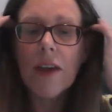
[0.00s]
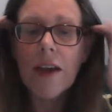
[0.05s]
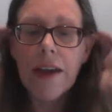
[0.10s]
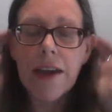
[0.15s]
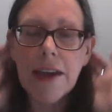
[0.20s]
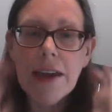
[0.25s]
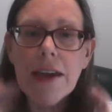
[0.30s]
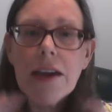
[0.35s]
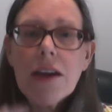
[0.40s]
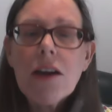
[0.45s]

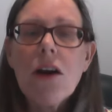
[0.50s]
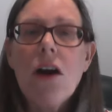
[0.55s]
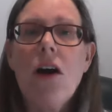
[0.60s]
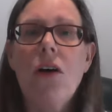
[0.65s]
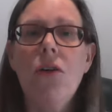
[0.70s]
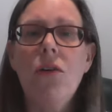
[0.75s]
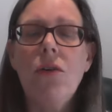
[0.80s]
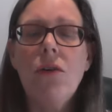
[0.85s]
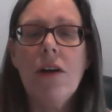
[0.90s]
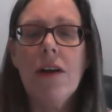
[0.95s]

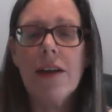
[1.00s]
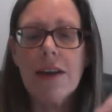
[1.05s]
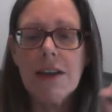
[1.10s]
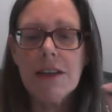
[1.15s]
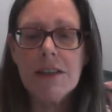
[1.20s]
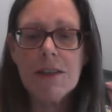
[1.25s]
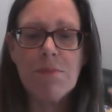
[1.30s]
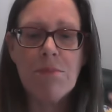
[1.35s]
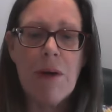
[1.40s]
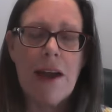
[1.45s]
Ego
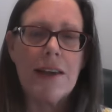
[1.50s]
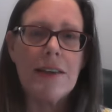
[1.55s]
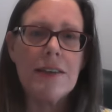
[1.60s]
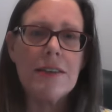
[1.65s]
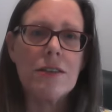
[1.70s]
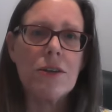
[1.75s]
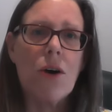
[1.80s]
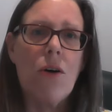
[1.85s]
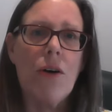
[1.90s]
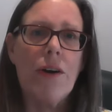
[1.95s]
is
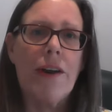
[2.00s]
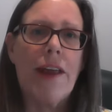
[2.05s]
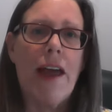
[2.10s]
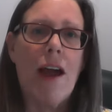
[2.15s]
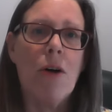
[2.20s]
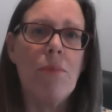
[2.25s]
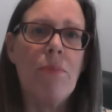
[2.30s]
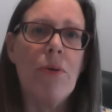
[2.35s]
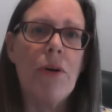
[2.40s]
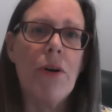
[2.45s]
based on
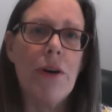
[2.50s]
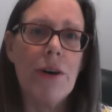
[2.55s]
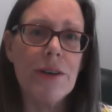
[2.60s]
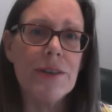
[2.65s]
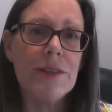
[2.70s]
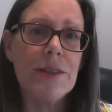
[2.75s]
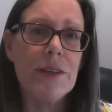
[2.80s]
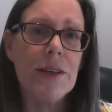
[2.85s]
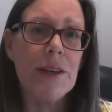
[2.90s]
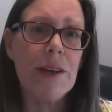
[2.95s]
our
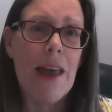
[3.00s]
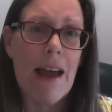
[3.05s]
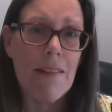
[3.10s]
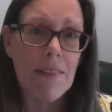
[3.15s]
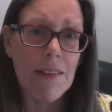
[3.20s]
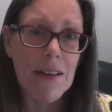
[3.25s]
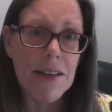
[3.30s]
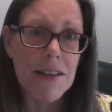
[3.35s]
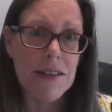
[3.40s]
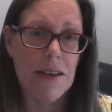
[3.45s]

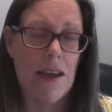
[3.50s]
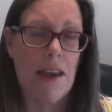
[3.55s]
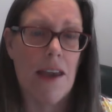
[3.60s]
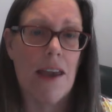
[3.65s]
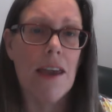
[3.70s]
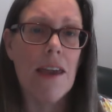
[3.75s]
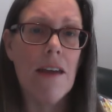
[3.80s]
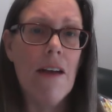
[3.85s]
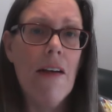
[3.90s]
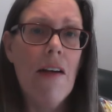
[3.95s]

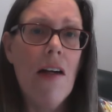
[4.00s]
personality